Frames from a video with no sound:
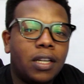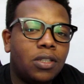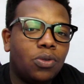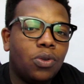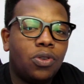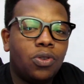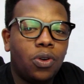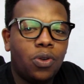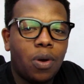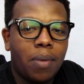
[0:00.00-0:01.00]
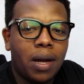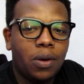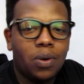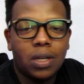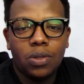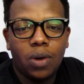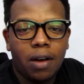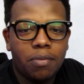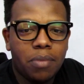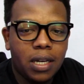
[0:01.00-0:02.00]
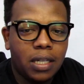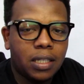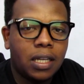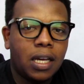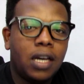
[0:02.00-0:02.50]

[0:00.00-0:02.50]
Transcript: to withdraw your money once you have made it.